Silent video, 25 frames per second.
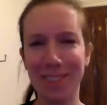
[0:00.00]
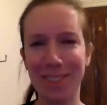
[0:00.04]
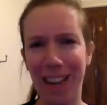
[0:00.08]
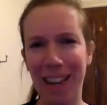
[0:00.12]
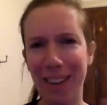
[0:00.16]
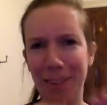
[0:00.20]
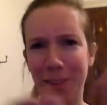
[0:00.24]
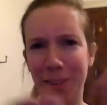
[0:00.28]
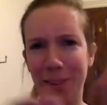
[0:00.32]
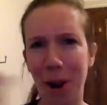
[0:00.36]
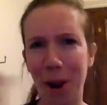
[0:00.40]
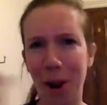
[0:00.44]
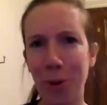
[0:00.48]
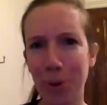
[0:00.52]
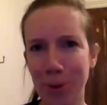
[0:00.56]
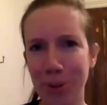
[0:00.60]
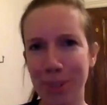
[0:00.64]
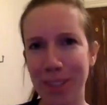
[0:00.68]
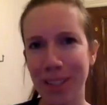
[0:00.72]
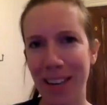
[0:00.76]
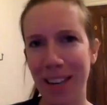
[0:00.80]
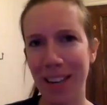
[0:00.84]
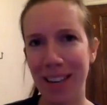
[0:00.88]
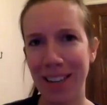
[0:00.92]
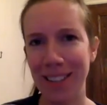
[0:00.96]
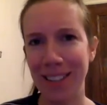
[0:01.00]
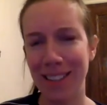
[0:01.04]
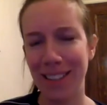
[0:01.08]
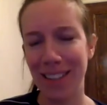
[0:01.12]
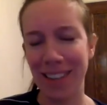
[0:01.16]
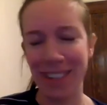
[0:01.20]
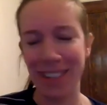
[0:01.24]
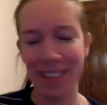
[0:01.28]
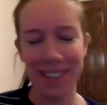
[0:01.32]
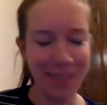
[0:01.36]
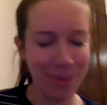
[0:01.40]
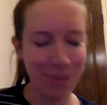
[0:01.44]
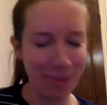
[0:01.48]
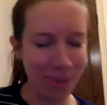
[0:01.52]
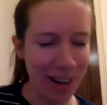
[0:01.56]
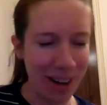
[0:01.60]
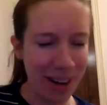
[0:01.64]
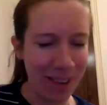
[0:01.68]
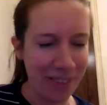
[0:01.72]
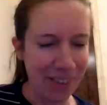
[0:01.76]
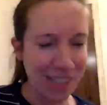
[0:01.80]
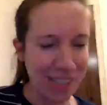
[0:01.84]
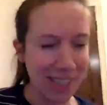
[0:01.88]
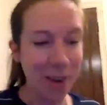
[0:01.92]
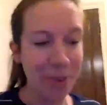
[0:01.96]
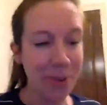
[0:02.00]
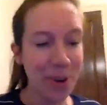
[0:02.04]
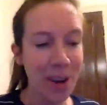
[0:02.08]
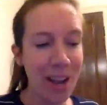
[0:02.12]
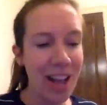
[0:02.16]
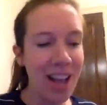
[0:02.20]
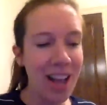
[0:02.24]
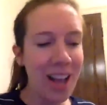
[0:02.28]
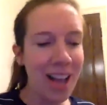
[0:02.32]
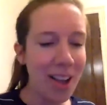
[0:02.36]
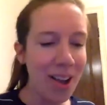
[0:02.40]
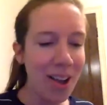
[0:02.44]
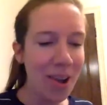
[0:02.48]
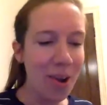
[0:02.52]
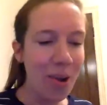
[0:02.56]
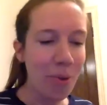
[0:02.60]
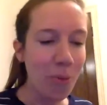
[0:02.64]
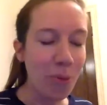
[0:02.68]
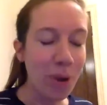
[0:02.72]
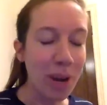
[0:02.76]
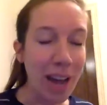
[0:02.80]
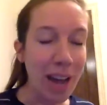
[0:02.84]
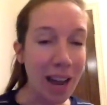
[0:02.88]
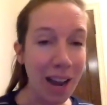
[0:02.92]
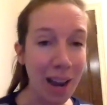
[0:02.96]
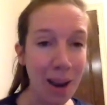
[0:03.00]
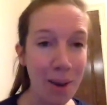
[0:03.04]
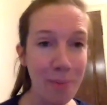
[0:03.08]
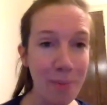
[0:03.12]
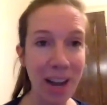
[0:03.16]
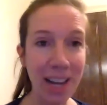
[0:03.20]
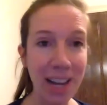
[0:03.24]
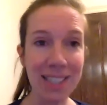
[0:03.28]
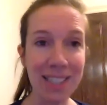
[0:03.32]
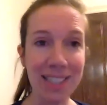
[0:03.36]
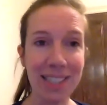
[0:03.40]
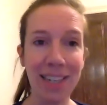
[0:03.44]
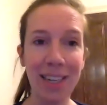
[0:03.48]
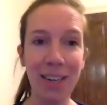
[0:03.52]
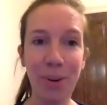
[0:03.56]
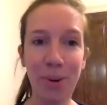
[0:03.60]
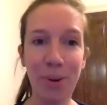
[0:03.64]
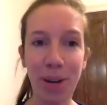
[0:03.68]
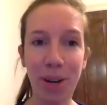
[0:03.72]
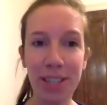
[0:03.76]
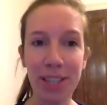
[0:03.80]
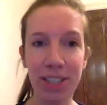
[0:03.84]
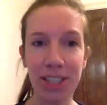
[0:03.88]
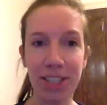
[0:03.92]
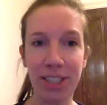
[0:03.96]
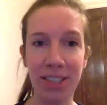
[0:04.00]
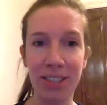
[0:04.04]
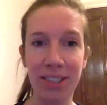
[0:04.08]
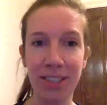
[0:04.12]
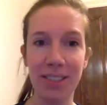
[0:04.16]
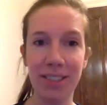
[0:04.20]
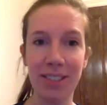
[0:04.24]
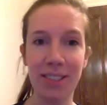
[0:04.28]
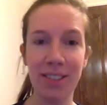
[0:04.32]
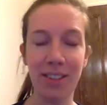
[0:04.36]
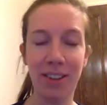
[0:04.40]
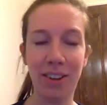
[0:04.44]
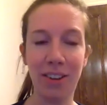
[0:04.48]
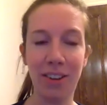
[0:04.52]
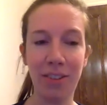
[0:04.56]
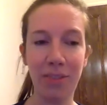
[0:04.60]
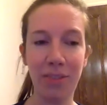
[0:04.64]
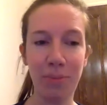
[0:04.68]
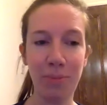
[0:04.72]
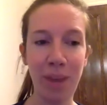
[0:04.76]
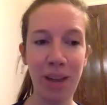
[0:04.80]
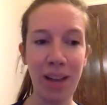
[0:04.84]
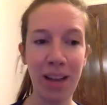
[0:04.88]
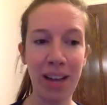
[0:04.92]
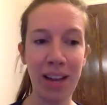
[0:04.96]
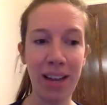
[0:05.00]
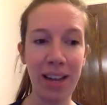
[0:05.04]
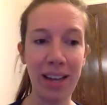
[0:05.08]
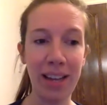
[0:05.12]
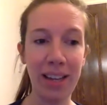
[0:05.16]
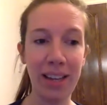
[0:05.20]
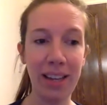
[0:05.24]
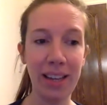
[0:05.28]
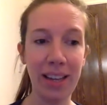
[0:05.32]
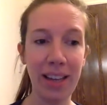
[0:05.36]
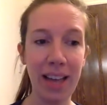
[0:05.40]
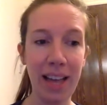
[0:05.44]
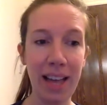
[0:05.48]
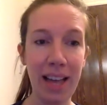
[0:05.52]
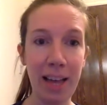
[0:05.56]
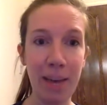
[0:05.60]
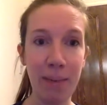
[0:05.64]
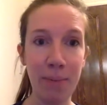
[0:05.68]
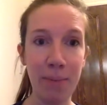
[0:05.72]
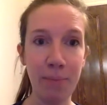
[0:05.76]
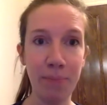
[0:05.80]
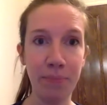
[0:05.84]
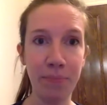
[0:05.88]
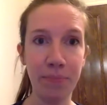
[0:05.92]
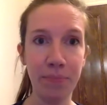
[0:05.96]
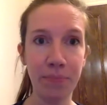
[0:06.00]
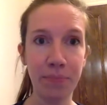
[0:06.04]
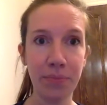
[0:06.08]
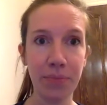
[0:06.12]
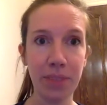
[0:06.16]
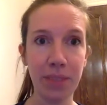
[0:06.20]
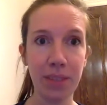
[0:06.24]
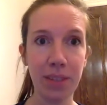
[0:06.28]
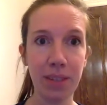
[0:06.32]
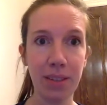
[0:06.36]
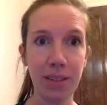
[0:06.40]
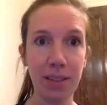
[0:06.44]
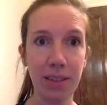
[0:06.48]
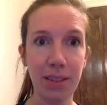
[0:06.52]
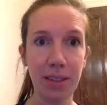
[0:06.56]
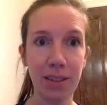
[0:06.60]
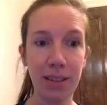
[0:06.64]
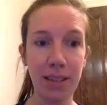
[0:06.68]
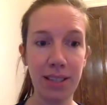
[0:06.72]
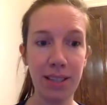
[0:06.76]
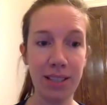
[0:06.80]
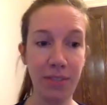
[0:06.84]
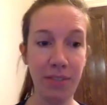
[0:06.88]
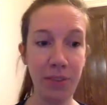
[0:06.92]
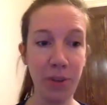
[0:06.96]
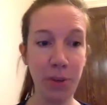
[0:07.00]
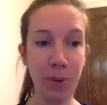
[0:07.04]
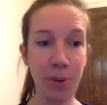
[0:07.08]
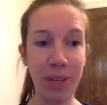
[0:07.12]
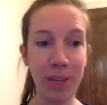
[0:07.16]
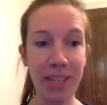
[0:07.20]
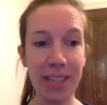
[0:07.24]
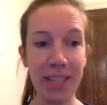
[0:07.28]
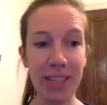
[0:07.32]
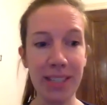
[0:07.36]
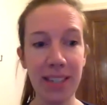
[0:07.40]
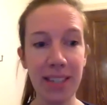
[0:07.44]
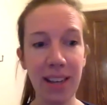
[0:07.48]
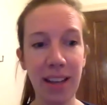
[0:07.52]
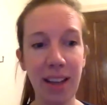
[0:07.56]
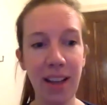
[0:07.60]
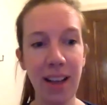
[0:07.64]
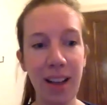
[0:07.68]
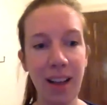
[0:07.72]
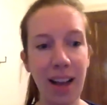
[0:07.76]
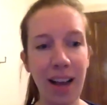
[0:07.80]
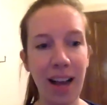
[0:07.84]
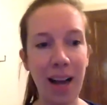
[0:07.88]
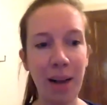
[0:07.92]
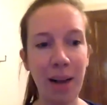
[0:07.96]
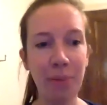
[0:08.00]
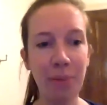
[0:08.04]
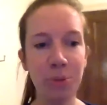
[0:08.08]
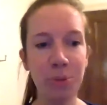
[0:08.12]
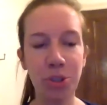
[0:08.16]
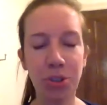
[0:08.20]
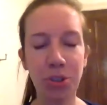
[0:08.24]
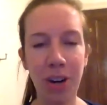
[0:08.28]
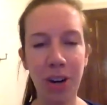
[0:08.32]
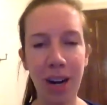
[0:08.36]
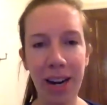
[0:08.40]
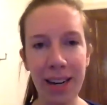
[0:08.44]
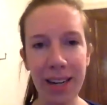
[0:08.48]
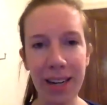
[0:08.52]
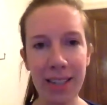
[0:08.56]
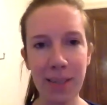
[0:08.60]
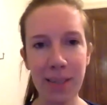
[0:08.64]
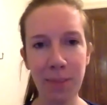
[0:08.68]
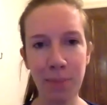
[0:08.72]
kind of cold and, and whatever. So when I'm asking questions of my um, interviewees, I'm trying as